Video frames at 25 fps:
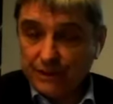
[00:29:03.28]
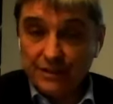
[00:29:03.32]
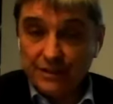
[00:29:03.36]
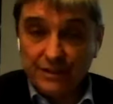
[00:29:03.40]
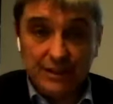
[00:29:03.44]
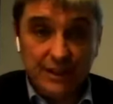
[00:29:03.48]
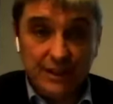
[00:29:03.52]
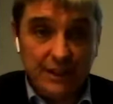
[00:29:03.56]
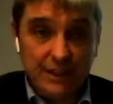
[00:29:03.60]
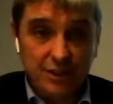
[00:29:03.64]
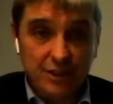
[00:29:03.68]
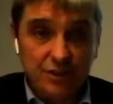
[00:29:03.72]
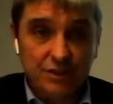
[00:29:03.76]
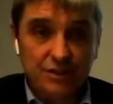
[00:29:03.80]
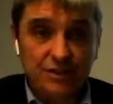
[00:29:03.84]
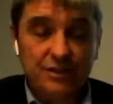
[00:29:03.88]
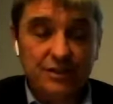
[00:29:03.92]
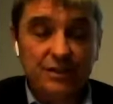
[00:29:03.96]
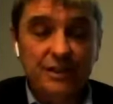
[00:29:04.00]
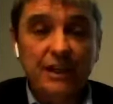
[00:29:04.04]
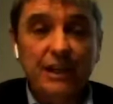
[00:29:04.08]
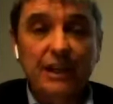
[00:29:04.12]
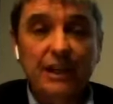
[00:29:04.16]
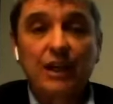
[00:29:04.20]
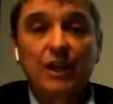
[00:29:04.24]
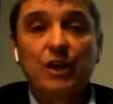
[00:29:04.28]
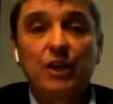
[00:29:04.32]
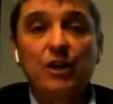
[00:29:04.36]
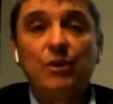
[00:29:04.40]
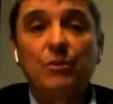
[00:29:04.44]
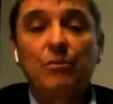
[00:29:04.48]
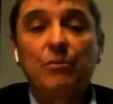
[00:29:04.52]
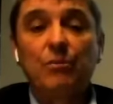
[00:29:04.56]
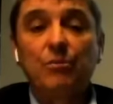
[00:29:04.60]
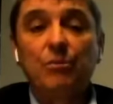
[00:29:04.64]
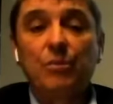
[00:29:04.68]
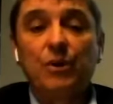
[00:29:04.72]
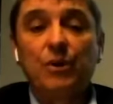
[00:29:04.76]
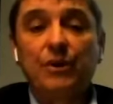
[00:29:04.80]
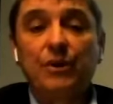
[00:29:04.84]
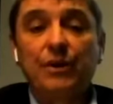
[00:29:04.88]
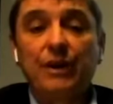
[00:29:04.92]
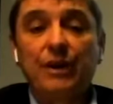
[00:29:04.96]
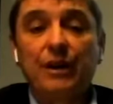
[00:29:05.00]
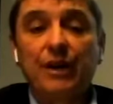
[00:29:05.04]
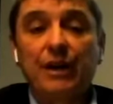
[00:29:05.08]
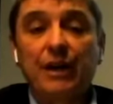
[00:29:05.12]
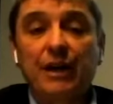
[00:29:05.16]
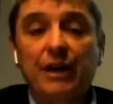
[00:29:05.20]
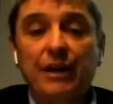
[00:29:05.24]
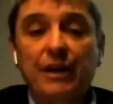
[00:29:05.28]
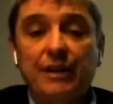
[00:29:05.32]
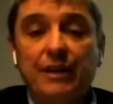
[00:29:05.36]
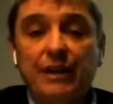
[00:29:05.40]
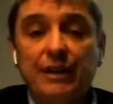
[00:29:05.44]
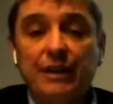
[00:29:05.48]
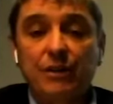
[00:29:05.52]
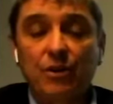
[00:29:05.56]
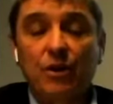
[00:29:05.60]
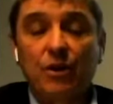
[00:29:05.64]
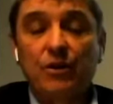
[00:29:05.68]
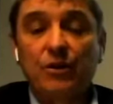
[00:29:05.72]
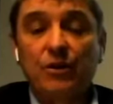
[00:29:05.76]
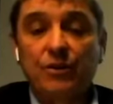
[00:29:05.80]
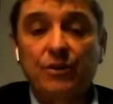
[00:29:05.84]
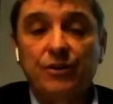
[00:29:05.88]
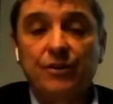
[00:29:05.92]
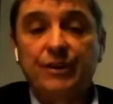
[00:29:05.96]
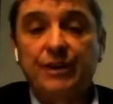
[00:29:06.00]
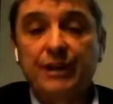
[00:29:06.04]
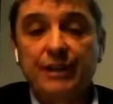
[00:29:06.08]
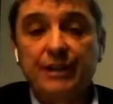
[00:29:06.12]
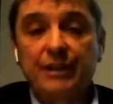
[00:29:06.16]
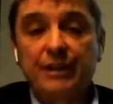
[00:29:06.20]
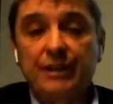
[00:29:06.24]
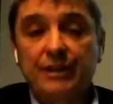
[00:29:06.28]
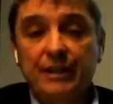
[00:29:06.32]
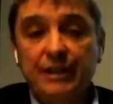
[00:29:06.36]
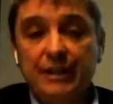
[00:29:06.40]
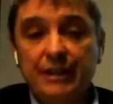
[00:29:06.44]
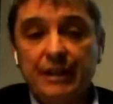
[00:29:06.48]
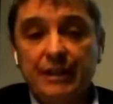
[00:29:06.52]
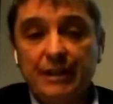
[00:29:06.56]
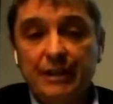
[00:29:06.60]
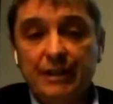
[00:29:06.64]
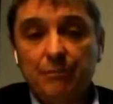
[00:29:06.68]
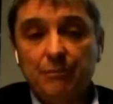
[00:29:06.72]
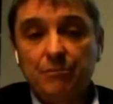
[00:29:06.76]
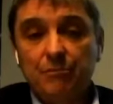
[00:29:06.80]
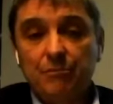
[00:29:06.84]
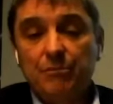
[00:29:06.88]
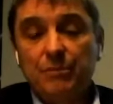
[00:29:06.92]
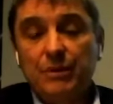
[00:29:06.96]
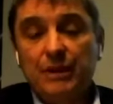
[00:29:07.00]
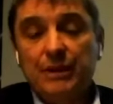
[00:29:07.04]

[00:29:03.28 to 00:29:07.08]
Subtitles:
contagious. But I think other than the